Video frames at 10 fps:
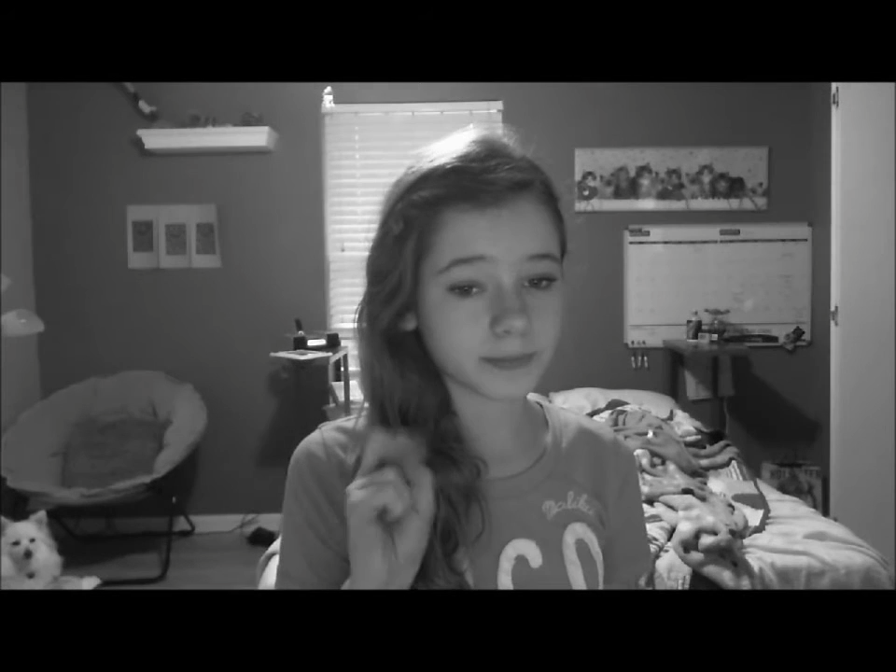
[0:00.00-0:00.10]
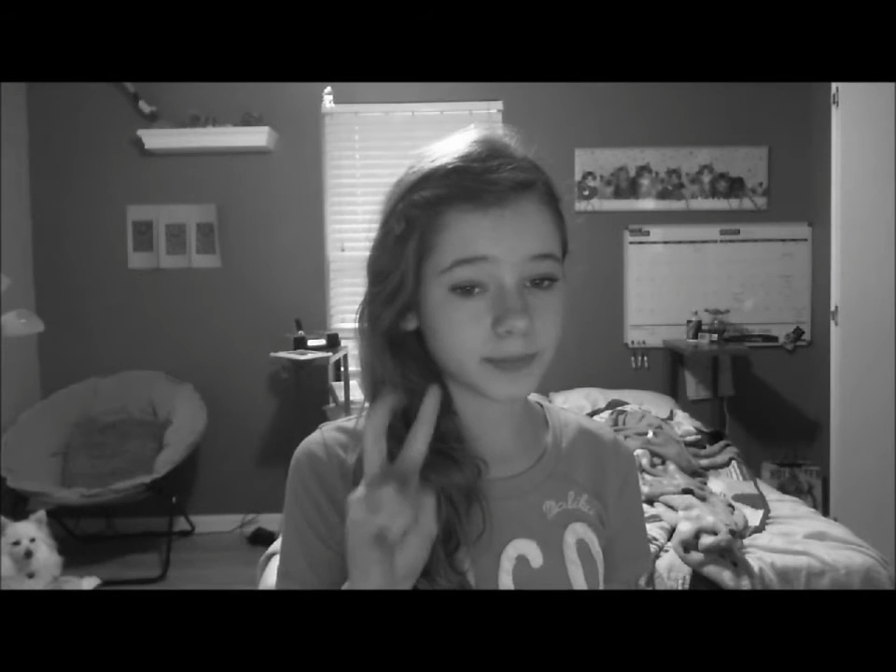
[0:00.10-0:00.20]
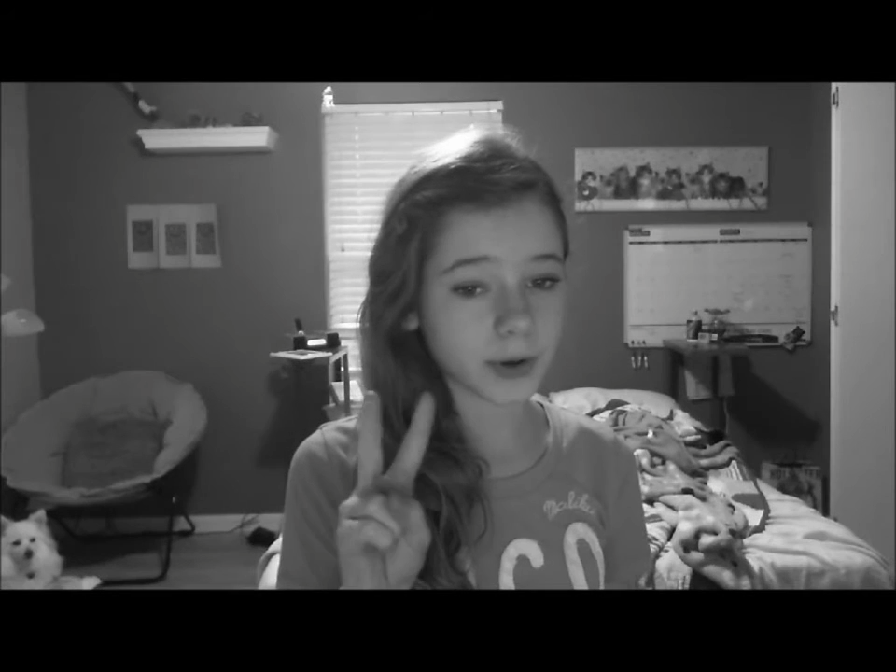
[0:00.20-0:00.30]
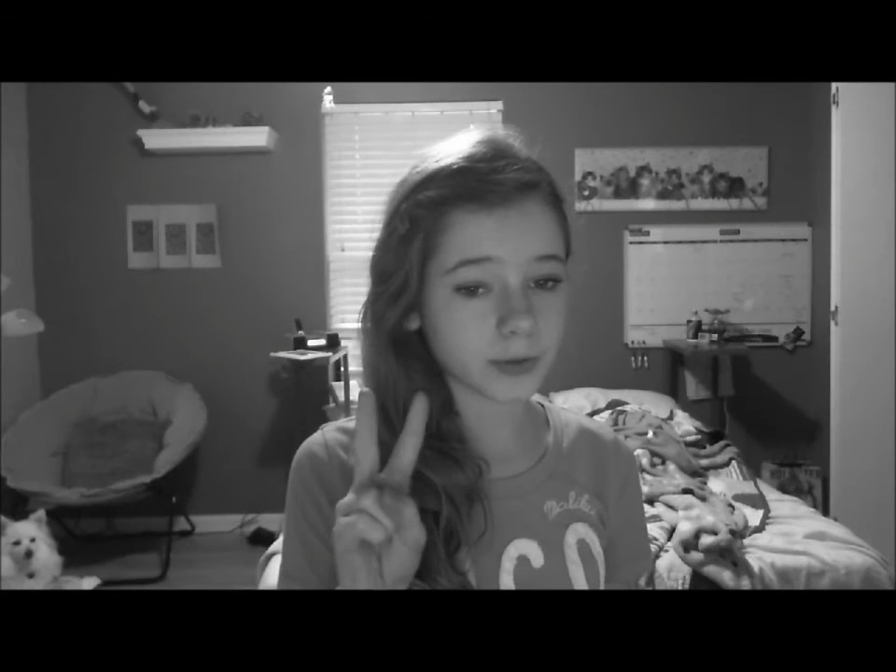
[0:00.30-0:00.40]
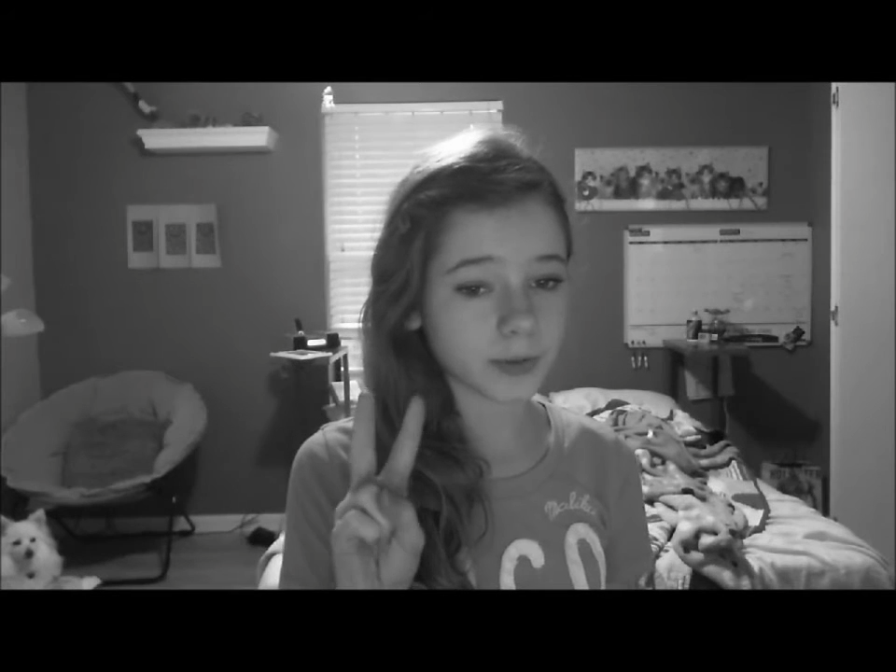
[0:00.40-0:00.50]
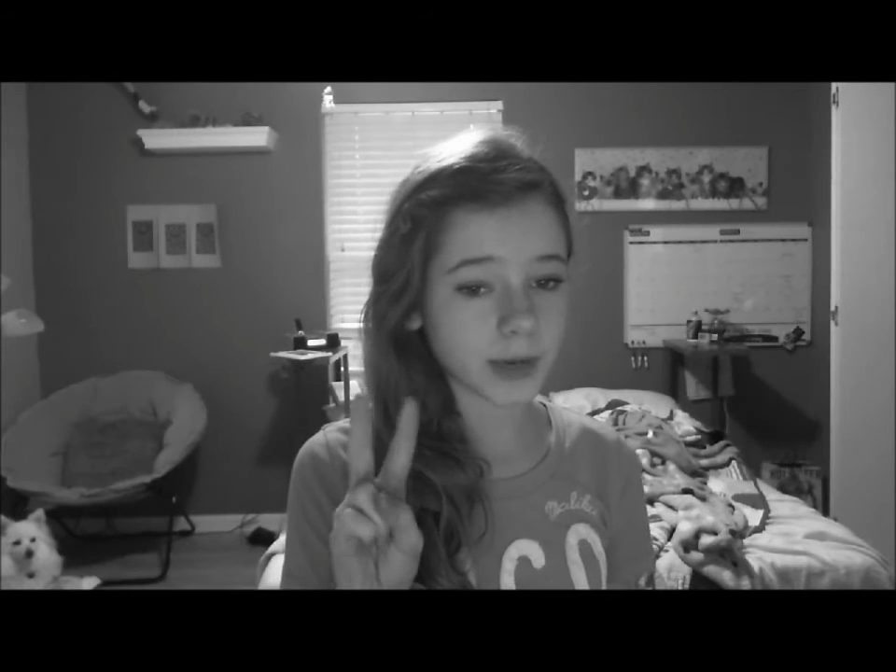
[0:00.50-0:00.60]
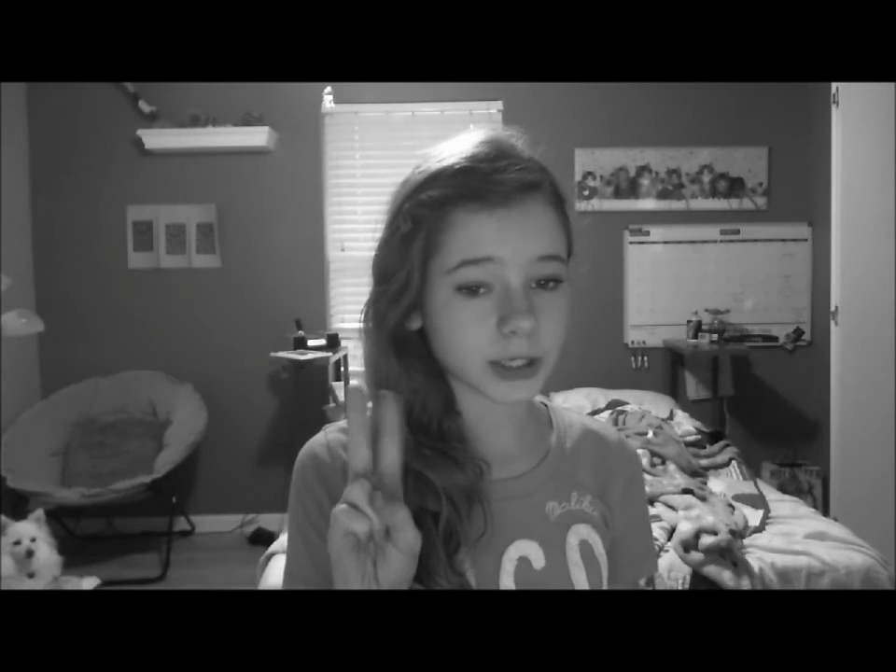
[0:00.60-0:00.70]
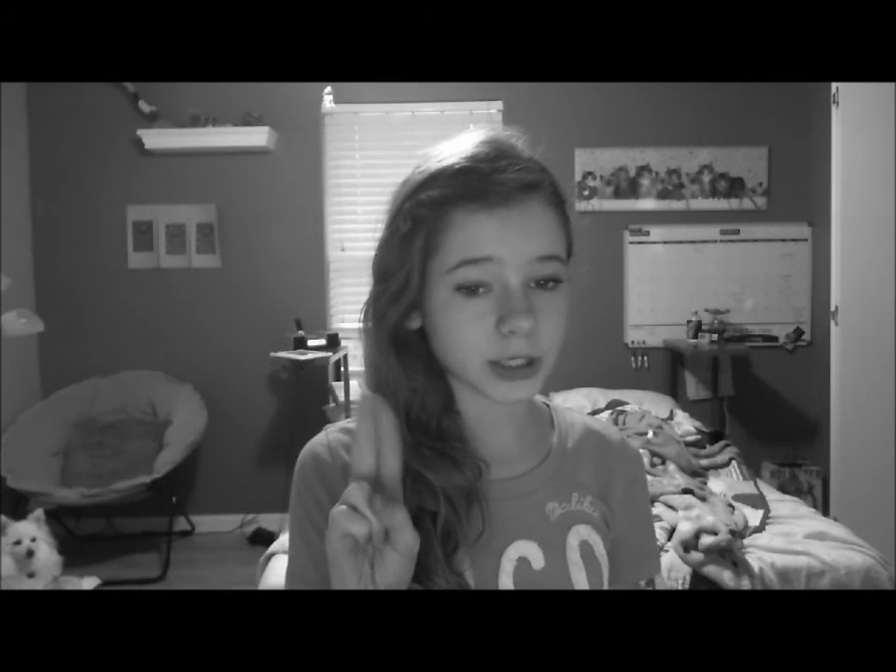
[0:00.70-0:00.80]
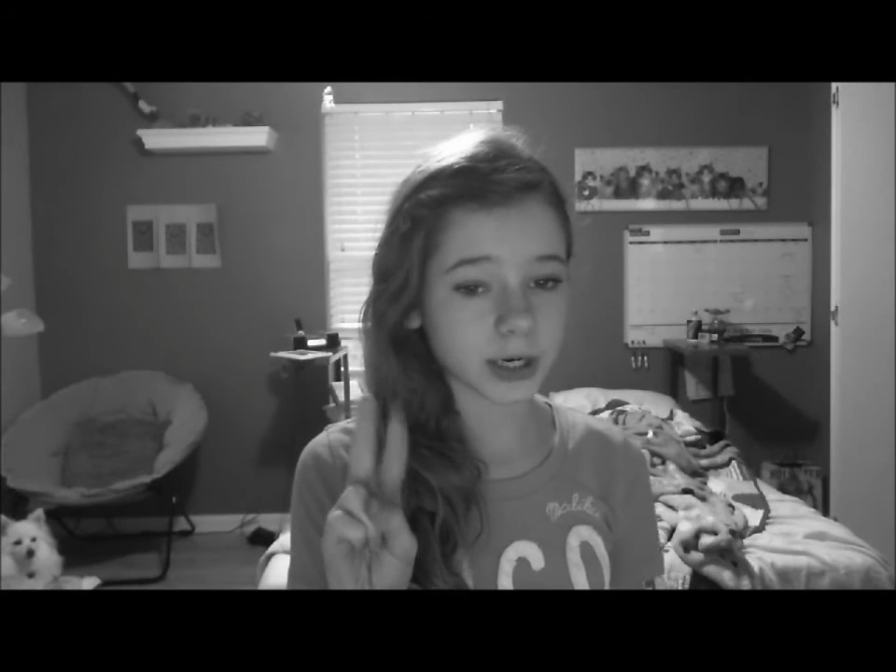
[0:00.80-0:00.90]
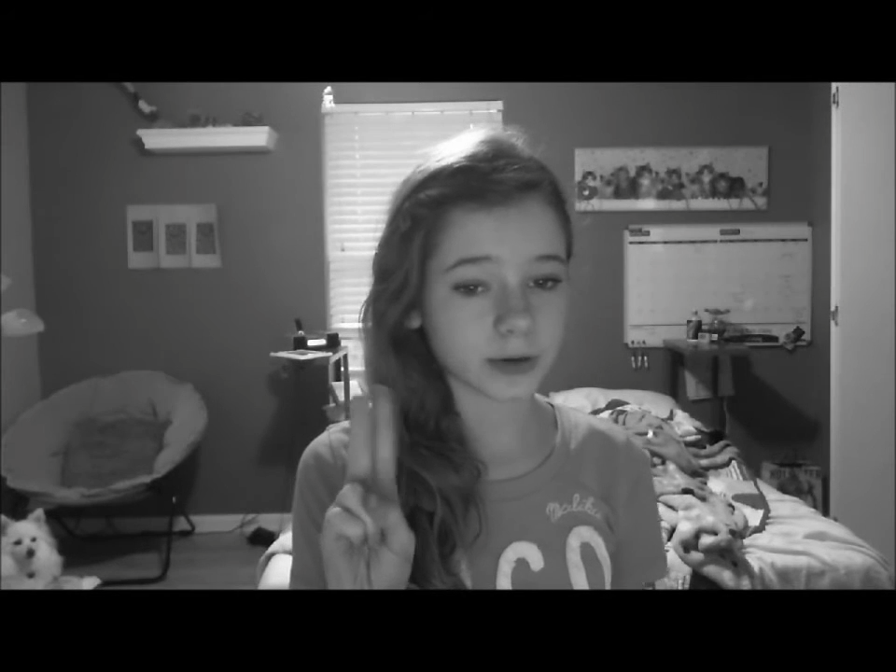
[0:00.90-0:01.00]
both of my
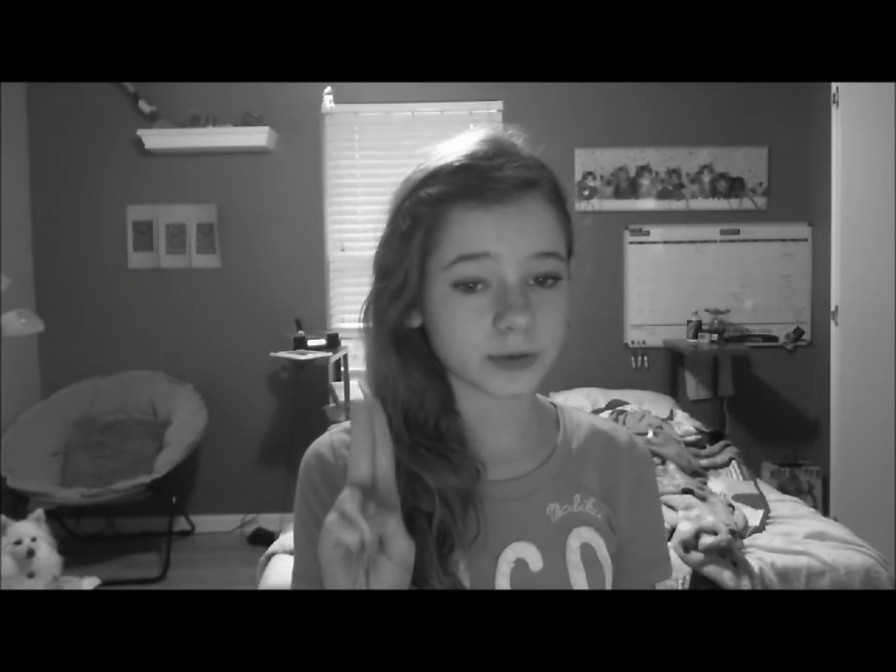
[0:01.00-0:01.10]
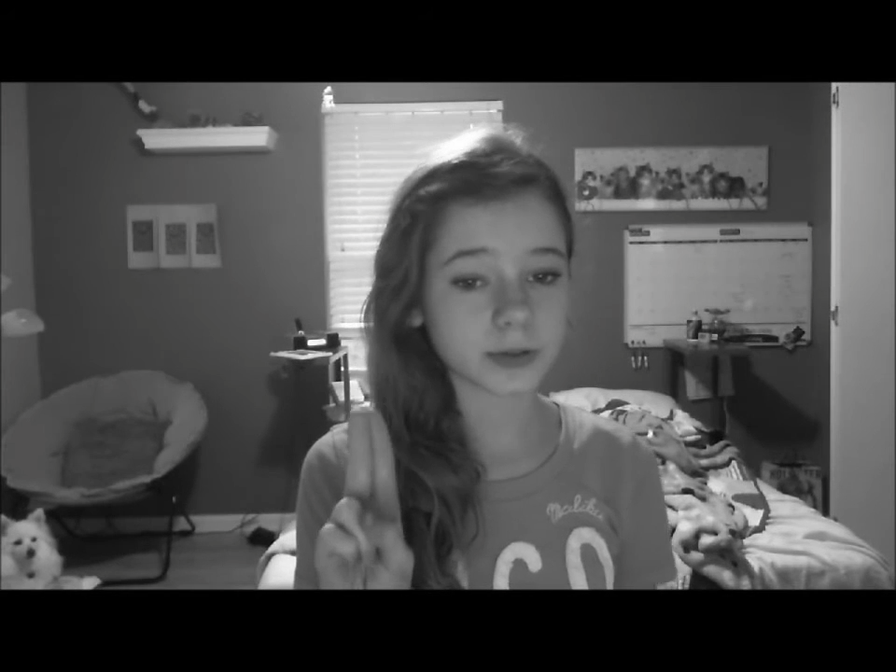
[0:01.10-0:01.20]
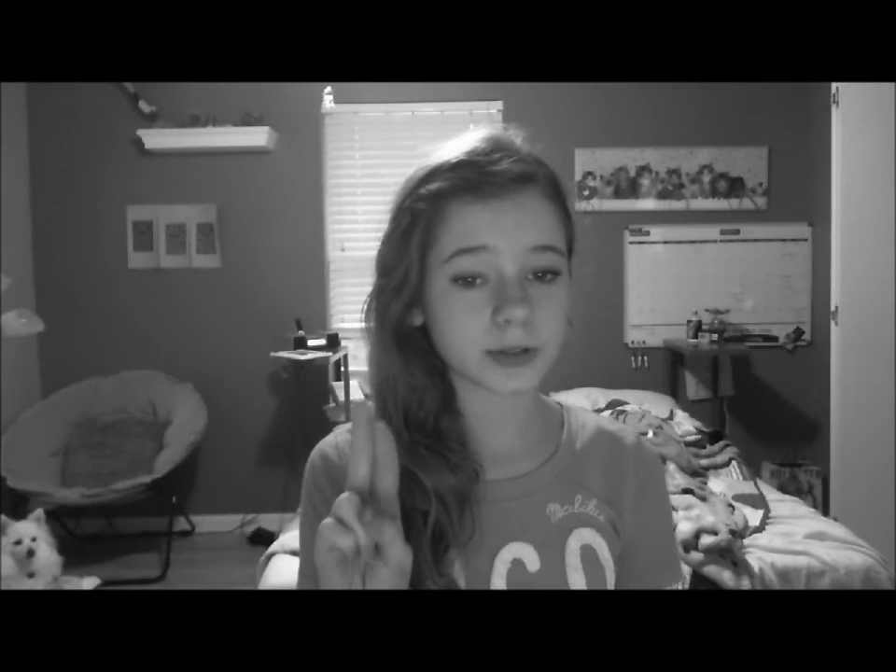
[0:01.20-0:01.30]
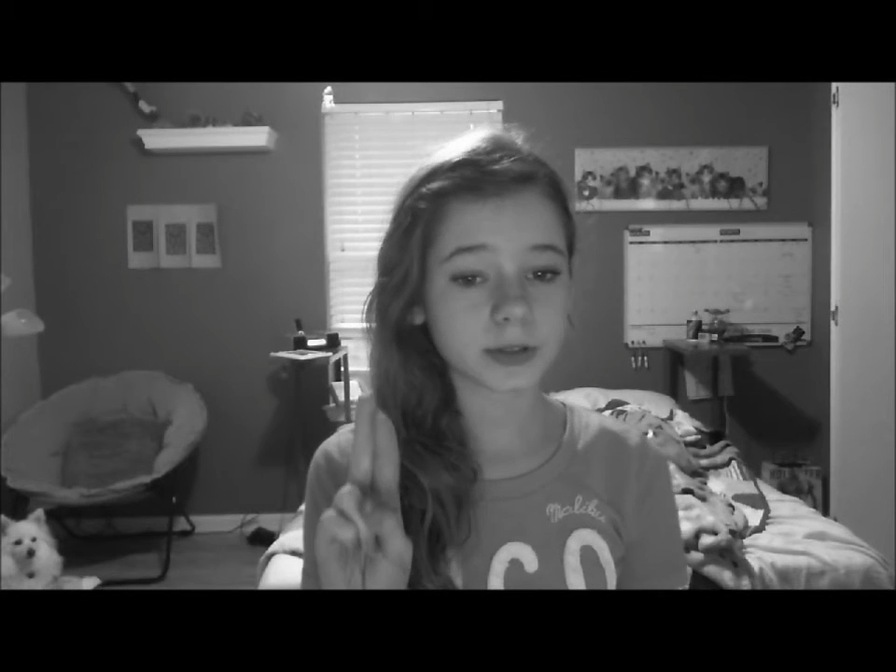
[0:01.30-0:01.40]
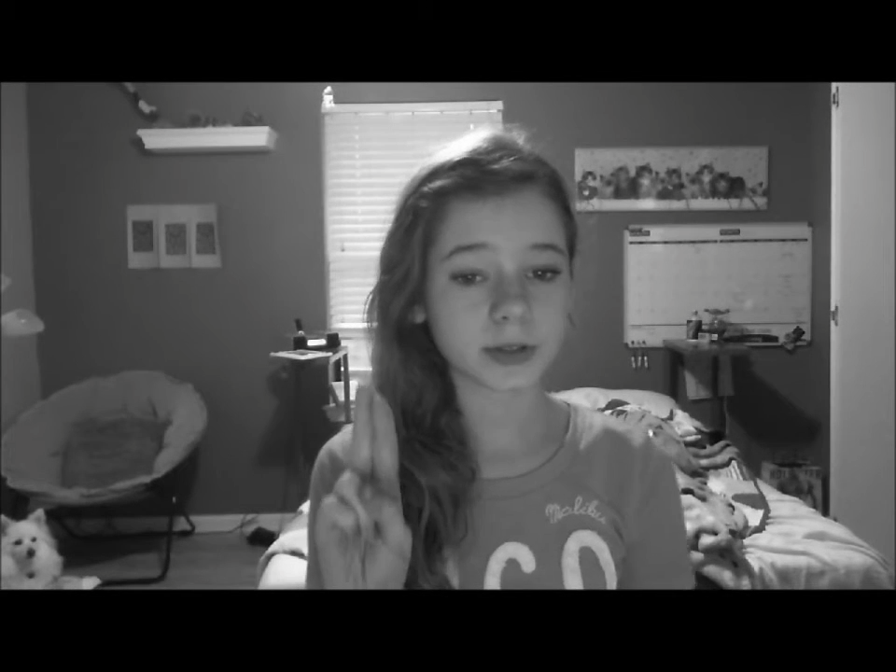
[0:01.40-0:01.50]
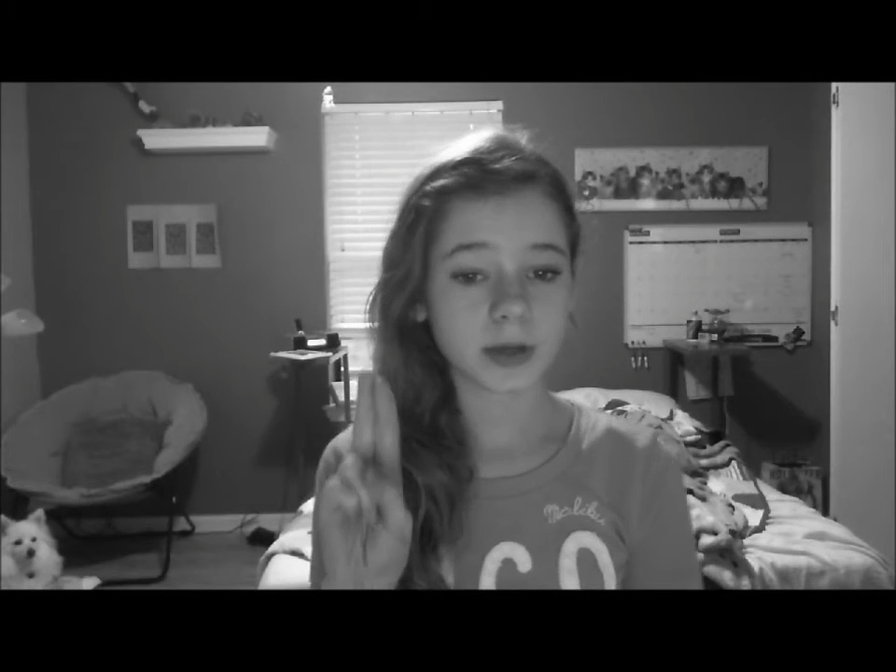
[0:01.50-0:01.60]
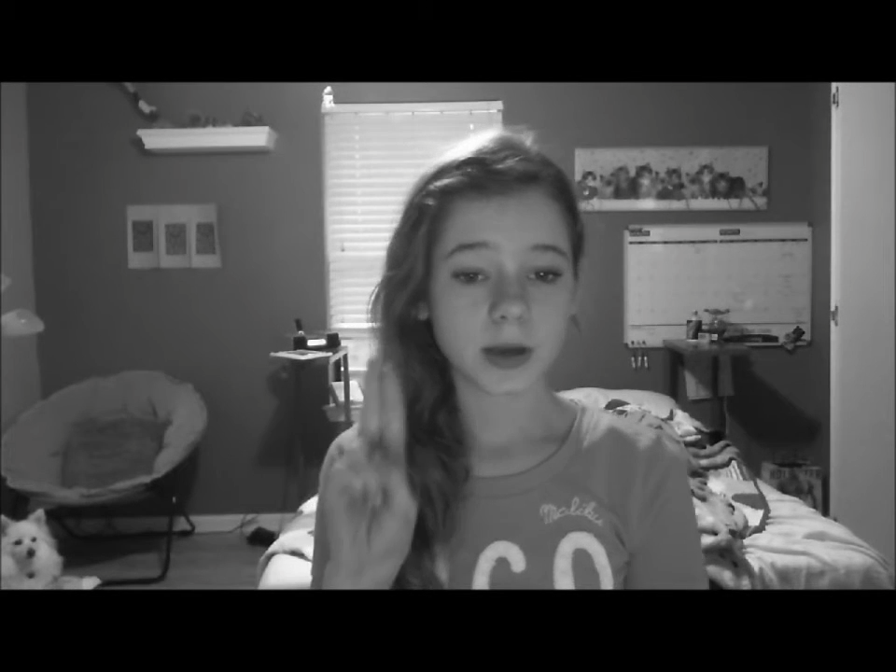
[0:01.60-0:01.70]
channels,